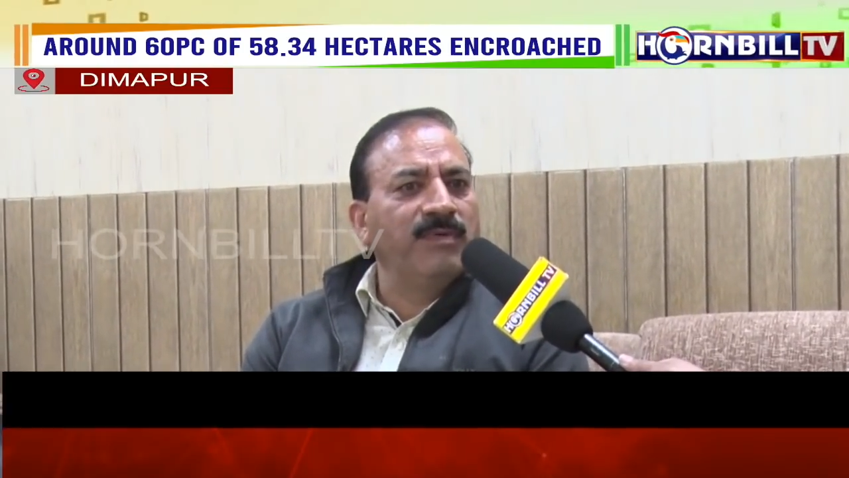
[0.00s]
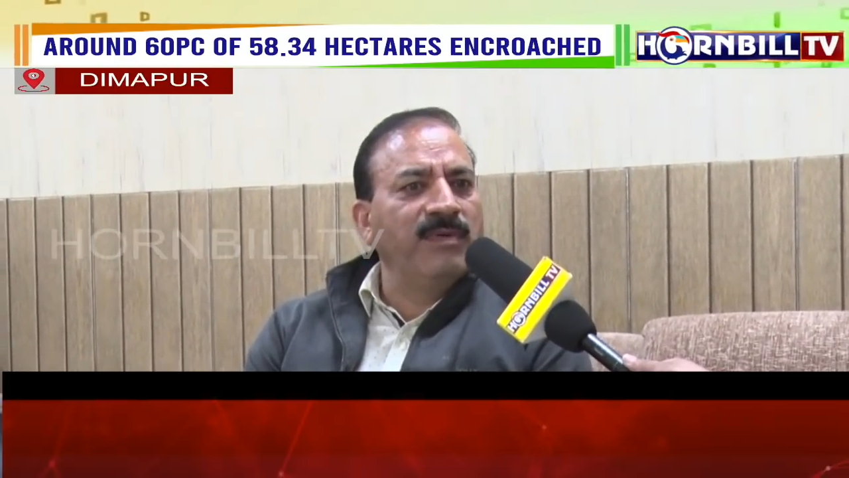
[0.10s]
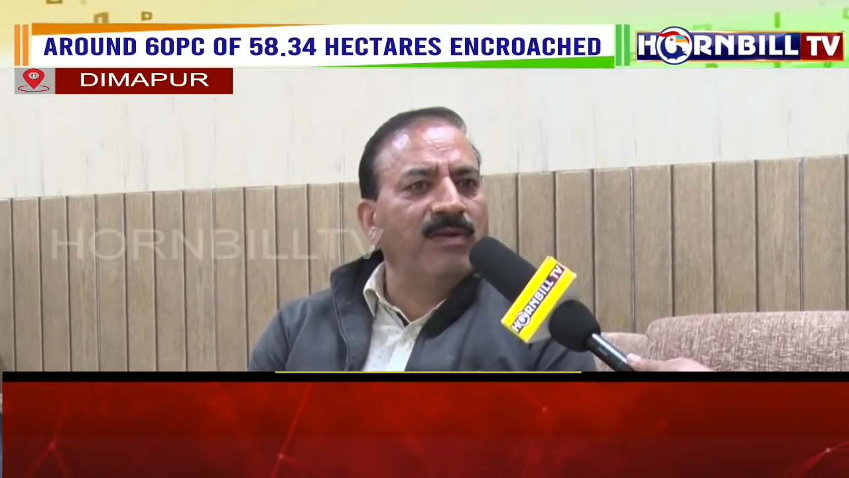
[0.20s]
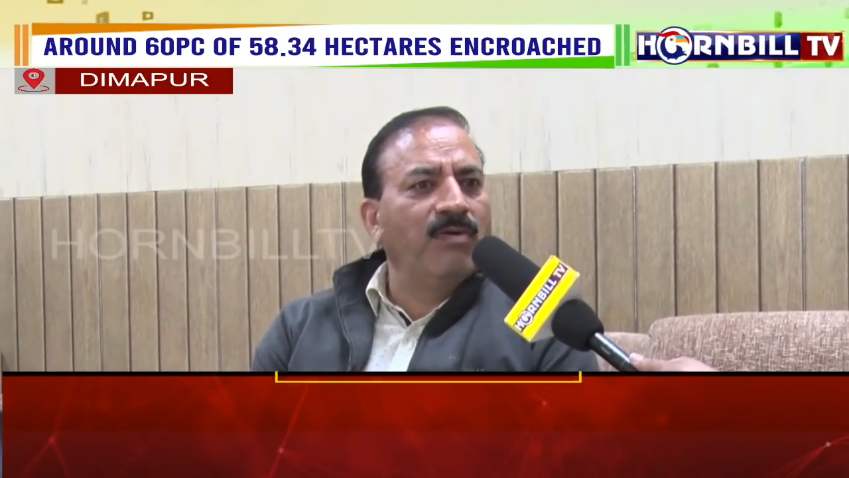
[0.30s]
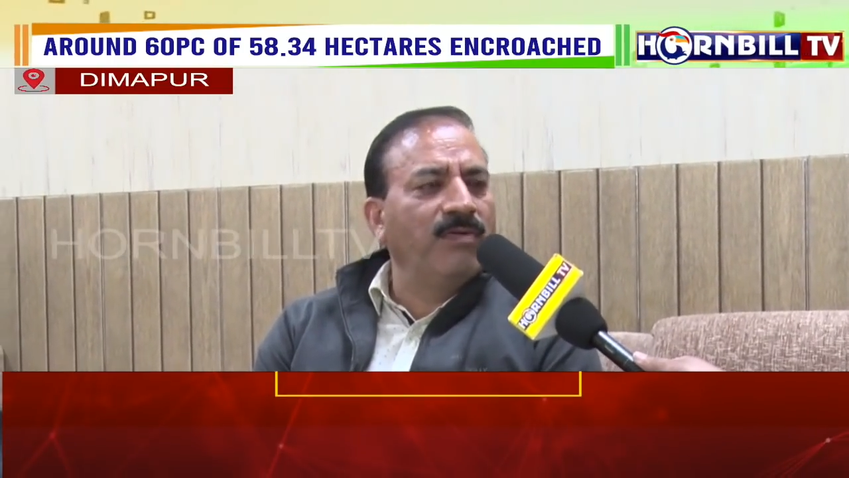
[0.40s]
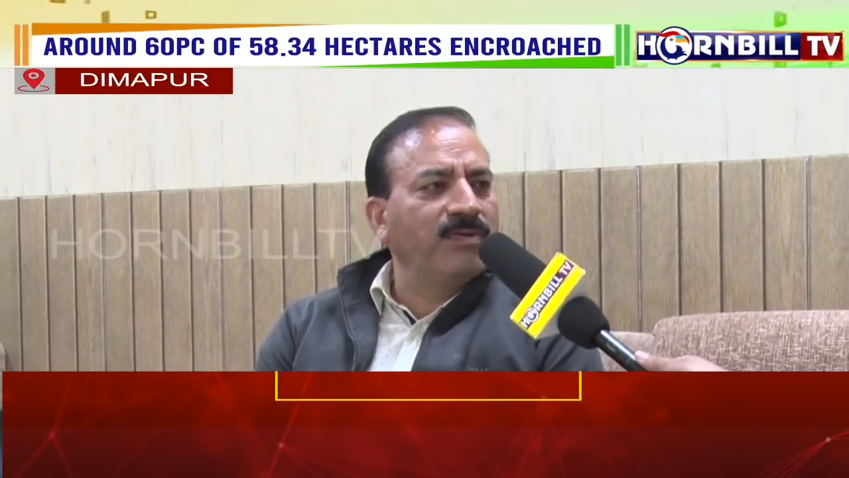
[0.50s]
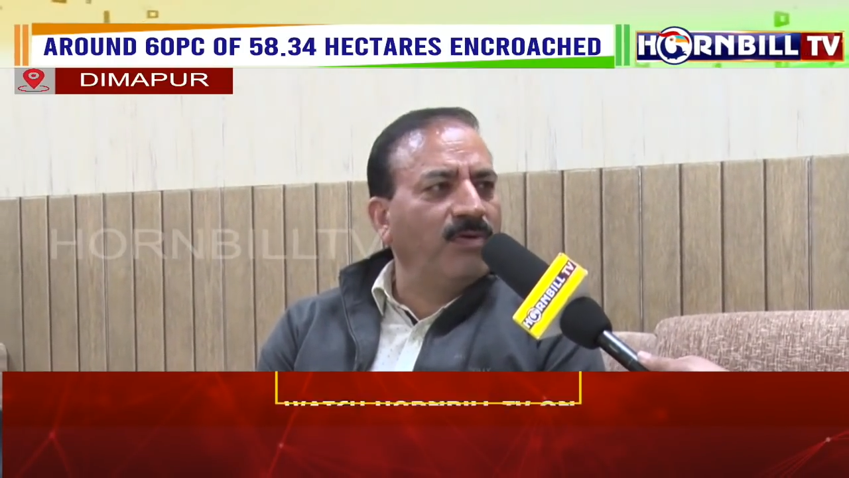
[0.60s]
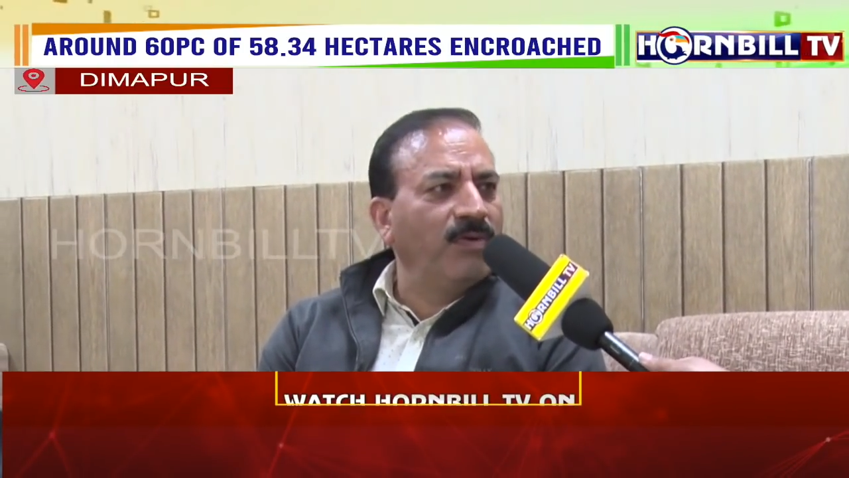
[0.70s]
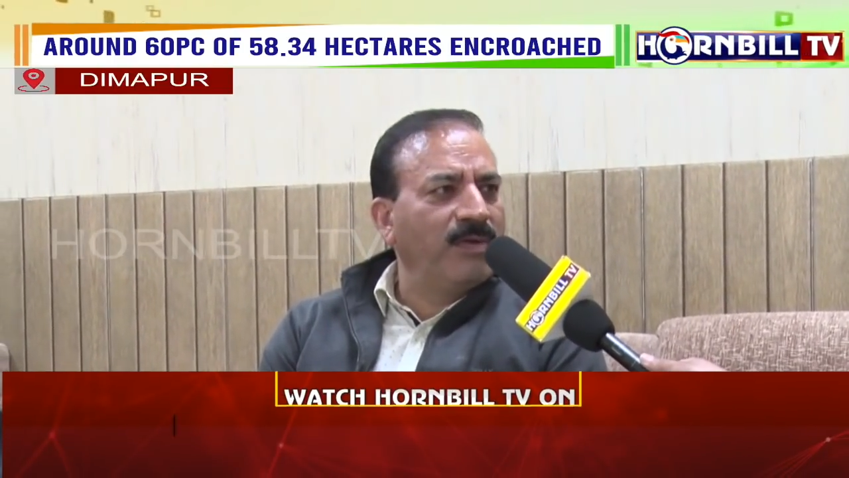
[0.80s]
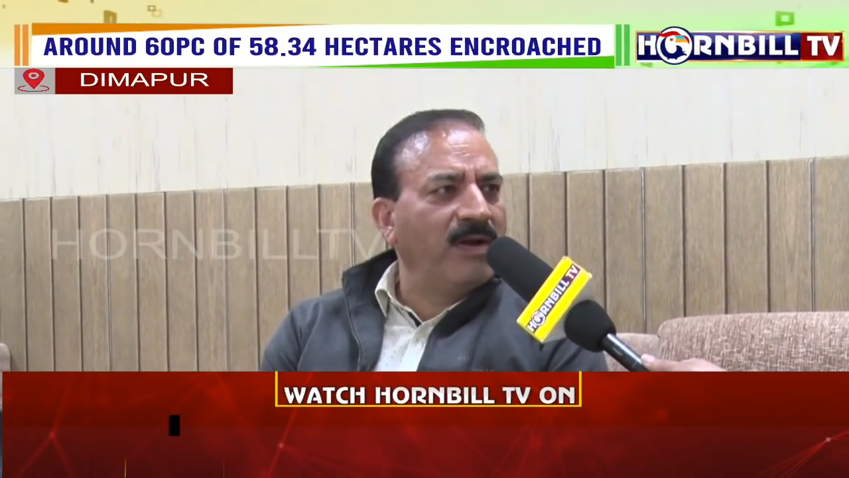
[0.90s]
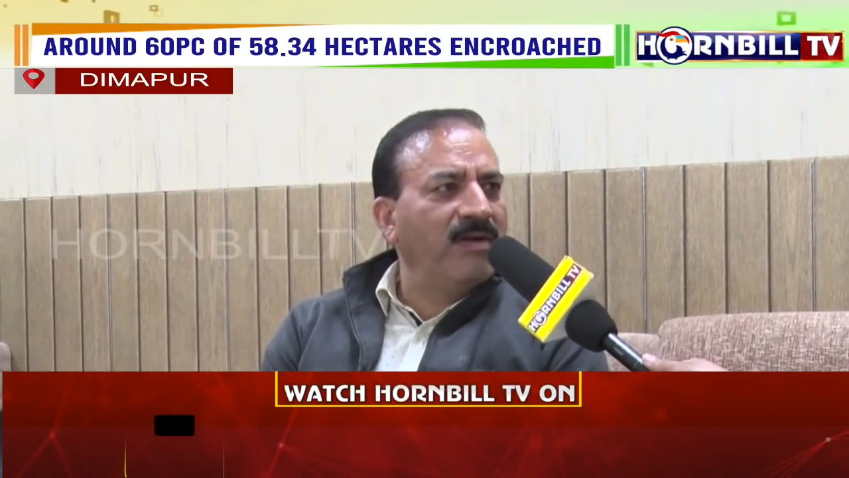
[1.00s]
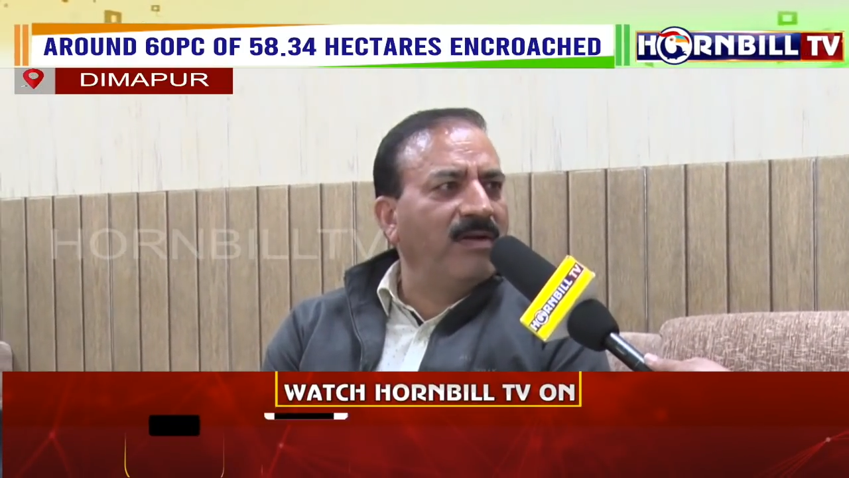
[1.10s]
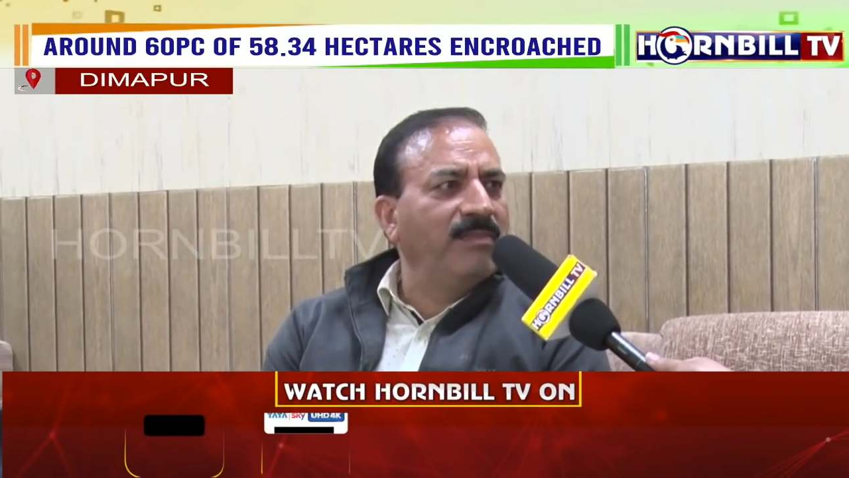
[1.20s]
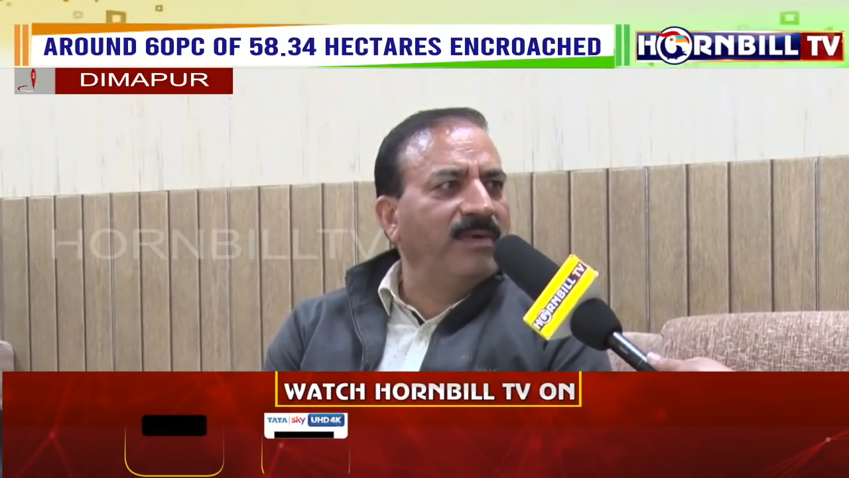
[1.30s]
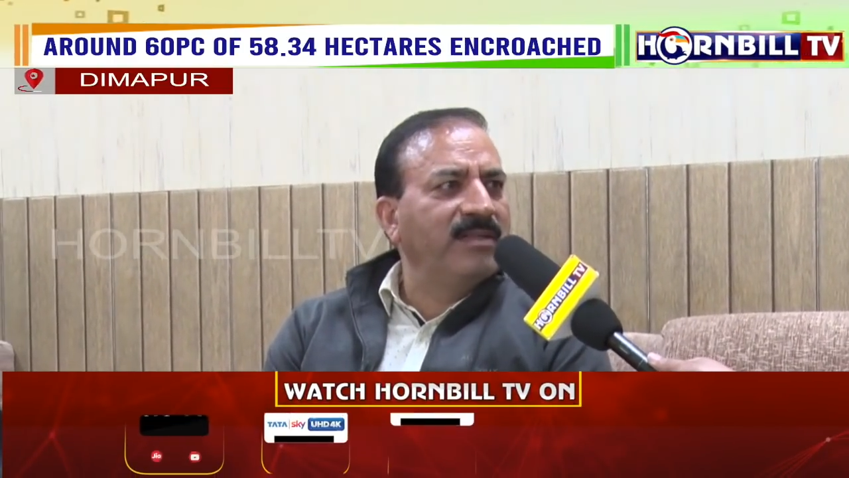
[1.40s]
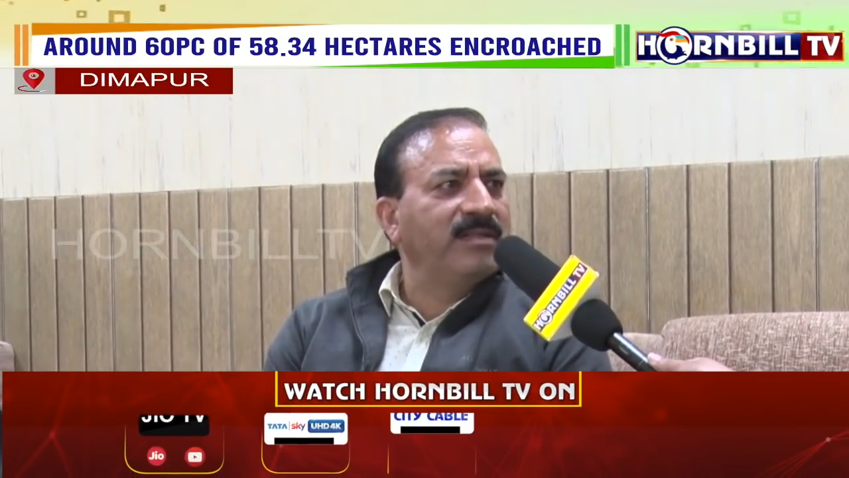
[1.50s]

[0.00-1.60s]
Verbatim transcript: we will go for the overall development,